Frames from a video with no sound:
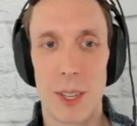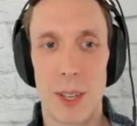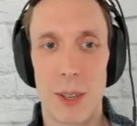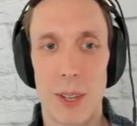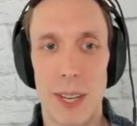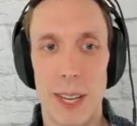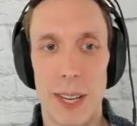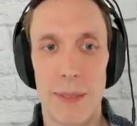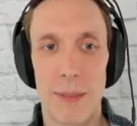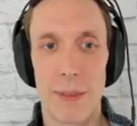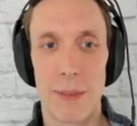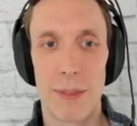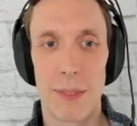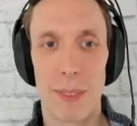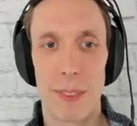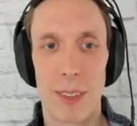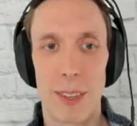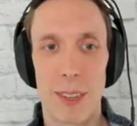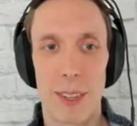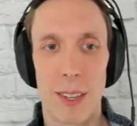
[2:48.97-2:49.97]
Okay.
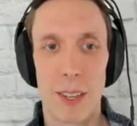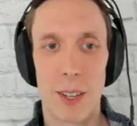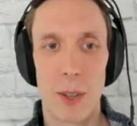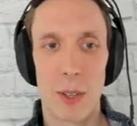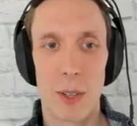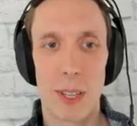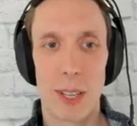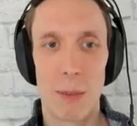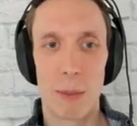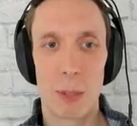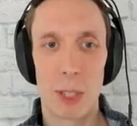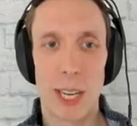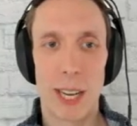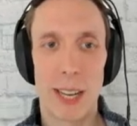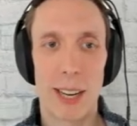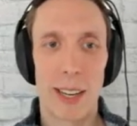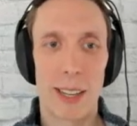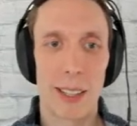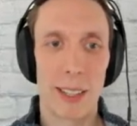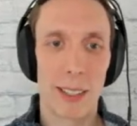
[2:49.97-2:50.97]
Keep
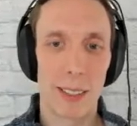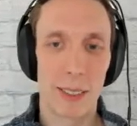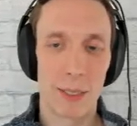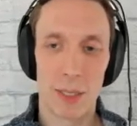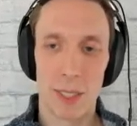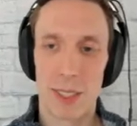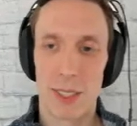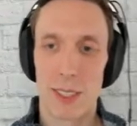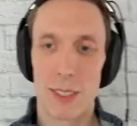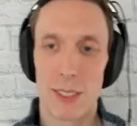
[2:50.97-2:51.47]
chatting and